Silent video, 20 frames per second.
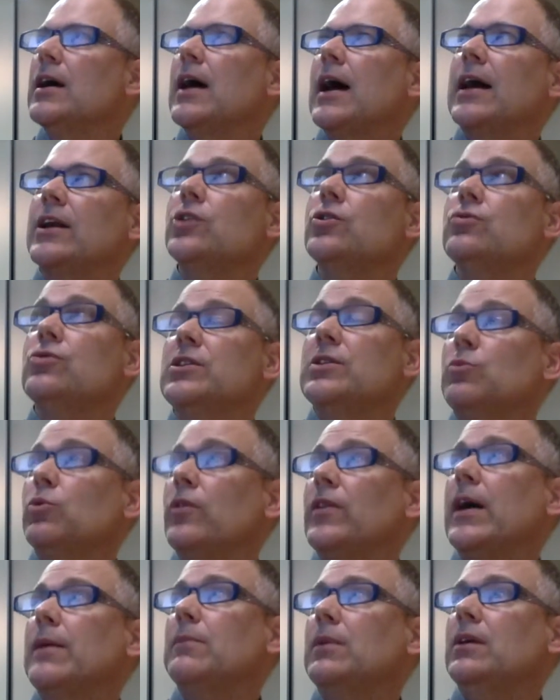And usually what
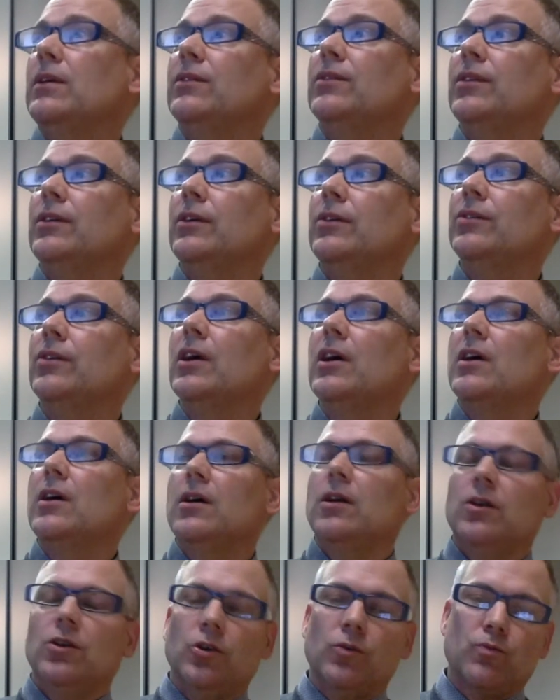that means is
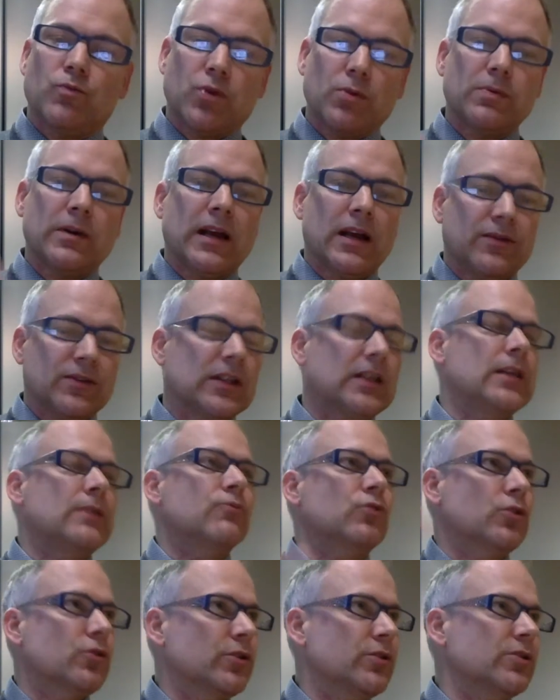you probably have to keep
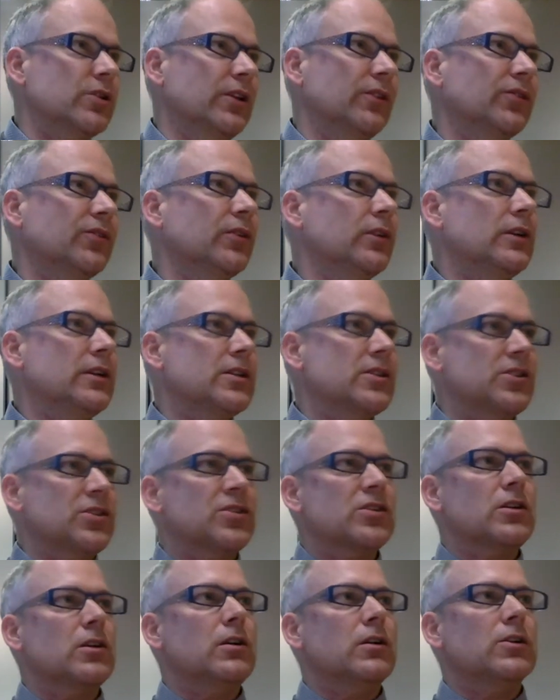recruiting. Certainly as a
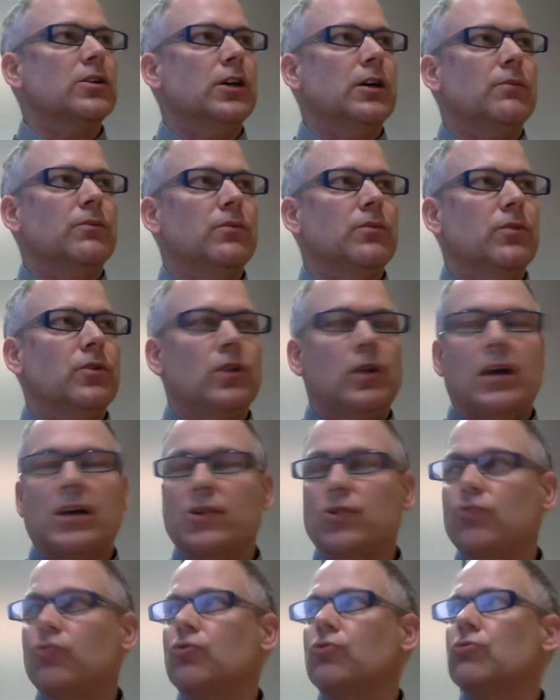startup, as
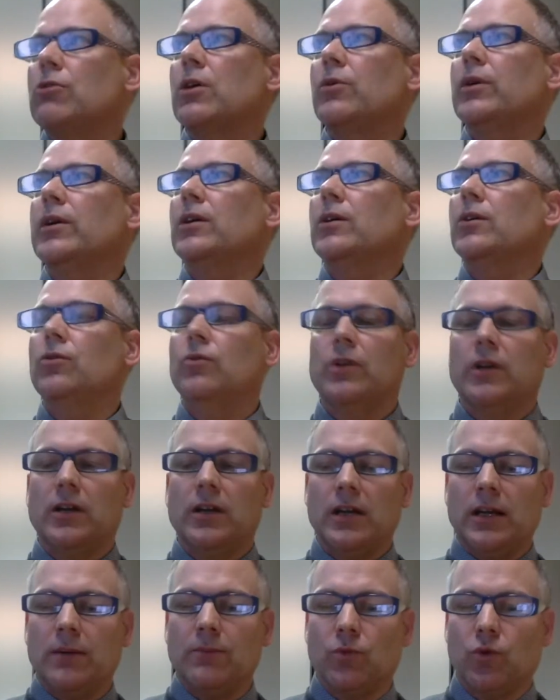you're growing, you're going to
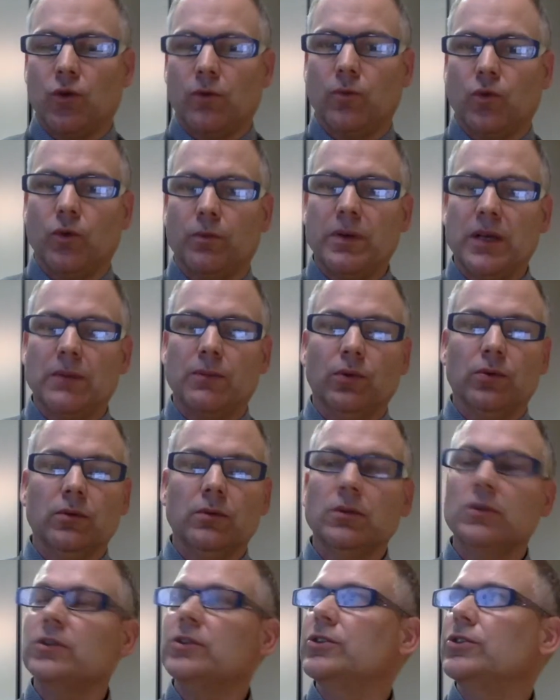need more and more people
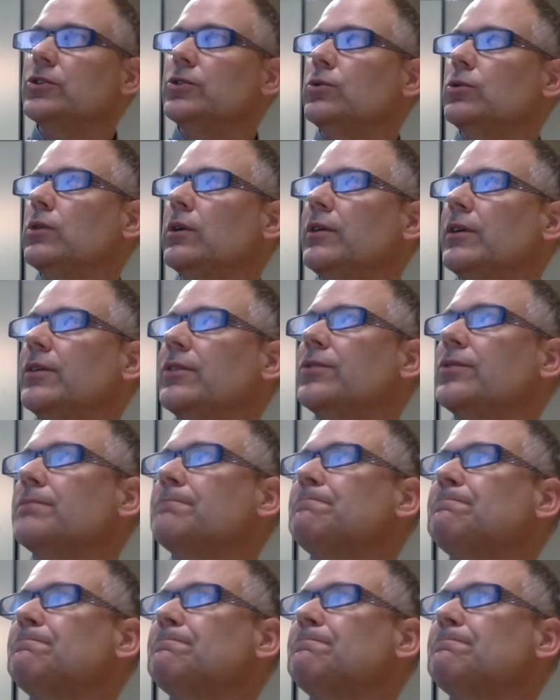to do all of this.